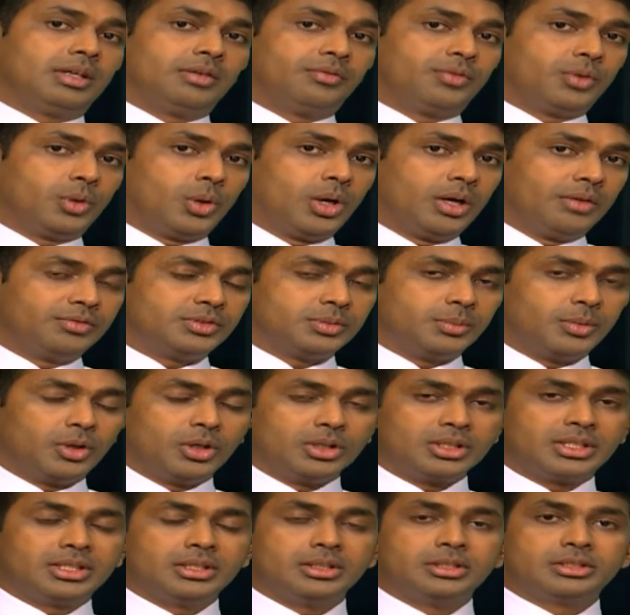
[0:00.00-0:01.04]
If you have
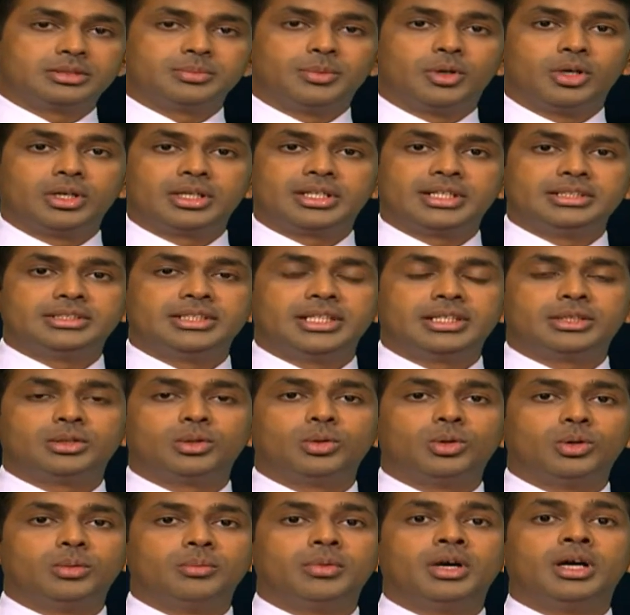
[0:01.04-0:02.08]
small kids at
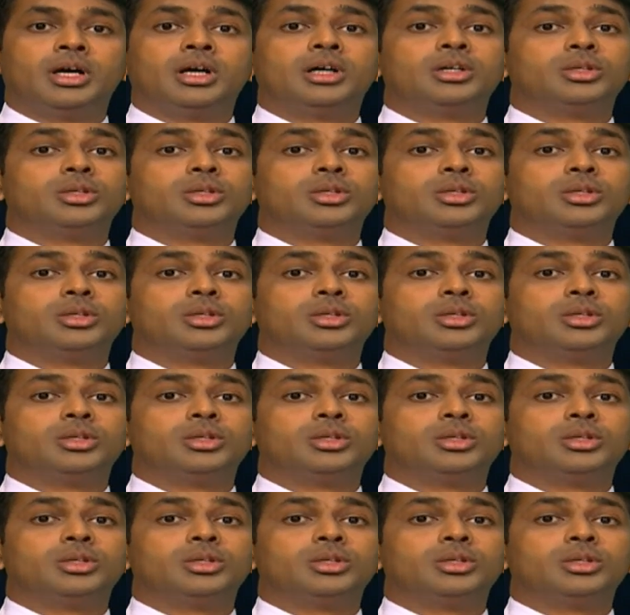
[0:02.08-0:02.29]
home,